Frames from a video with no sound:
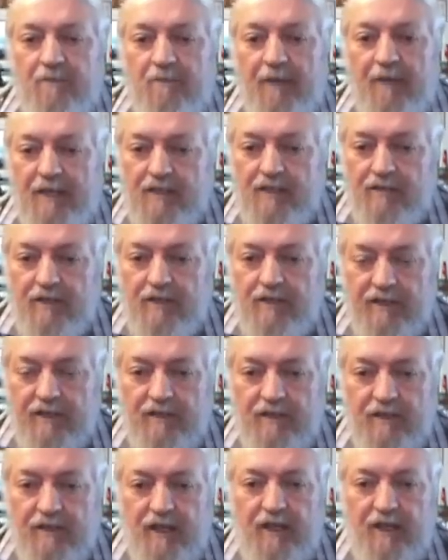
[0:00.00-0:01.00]
musterings
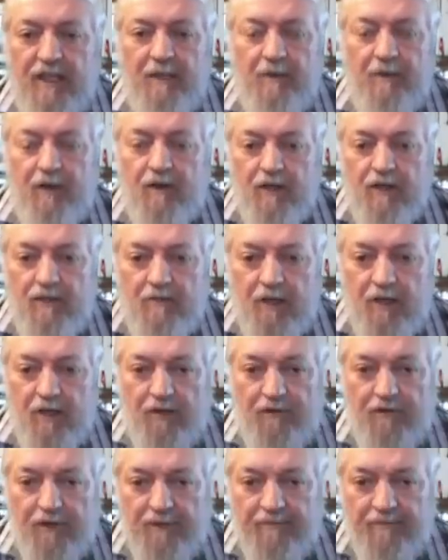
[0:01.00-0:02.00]
you don't come across quite
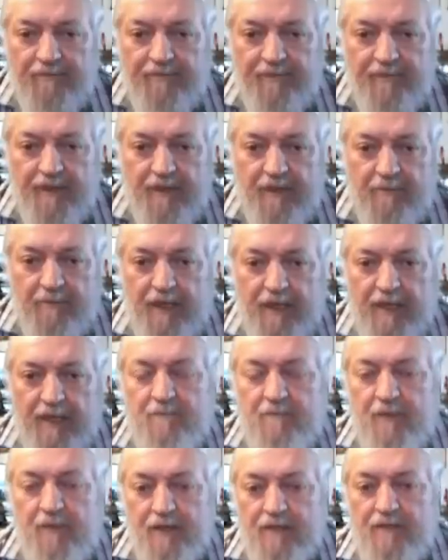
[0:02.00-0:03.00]
often, but most
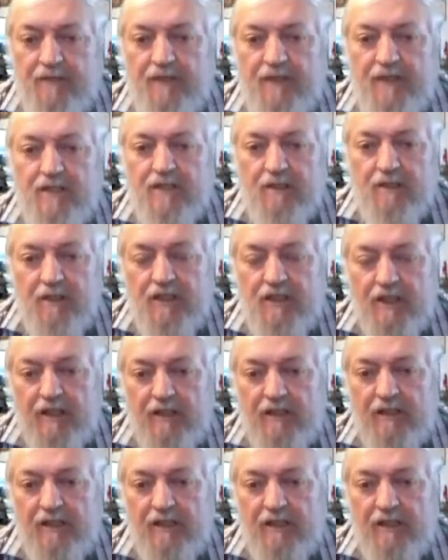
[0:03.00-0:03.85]
of us knew each other.